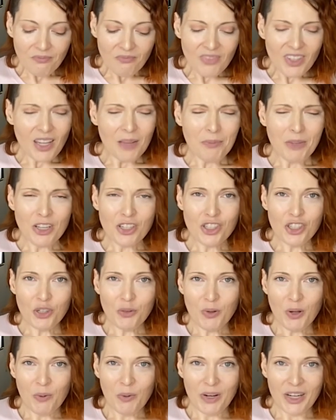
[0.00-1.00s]
not sure
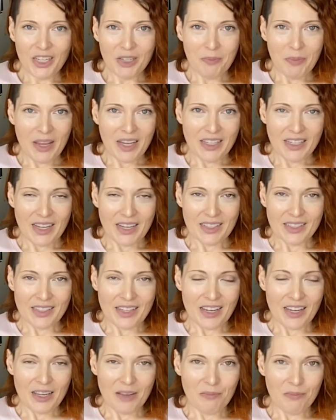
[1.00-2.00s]
what we're going to make next
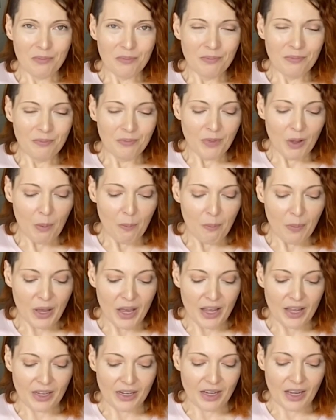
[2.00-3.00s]
time,
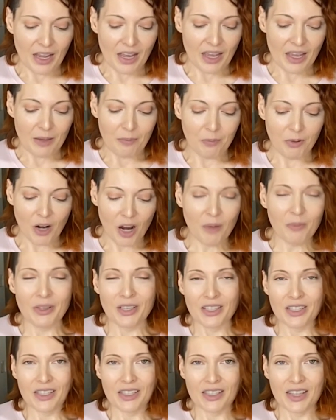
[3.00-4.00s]
but I
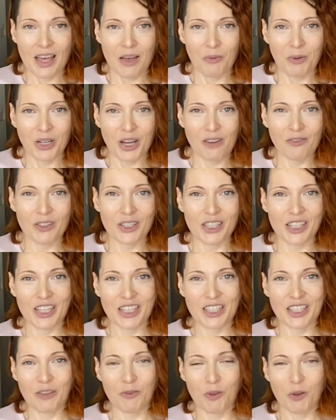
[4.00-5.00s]
promise that whatever it
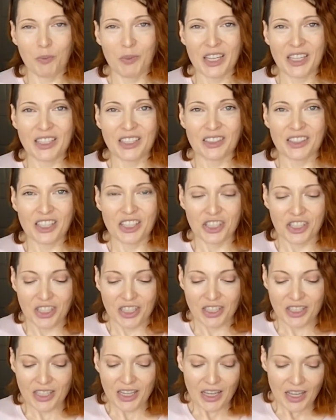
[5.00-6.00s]
is, it will be
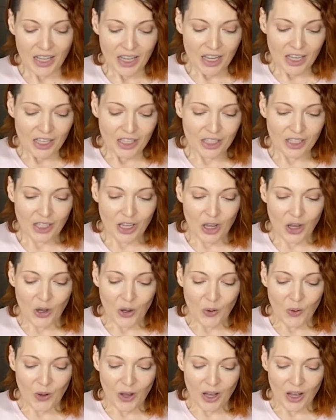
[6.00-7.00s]
delicious.
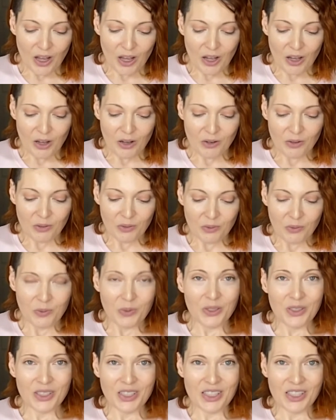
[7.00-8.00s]
So
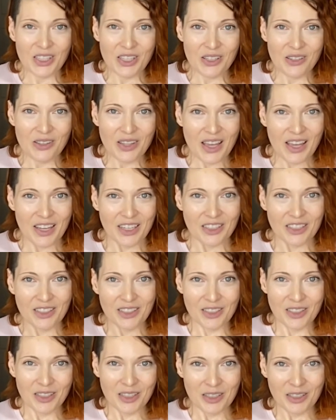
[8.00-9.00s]
we'll see you then.
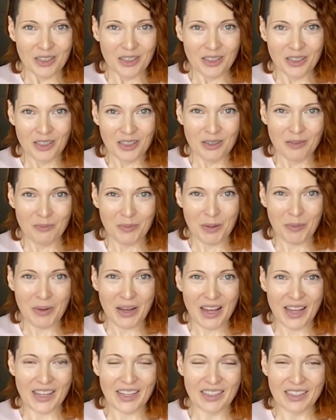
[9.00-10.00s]

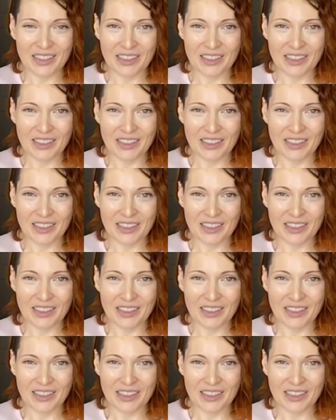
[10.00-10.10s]
Bye-bye.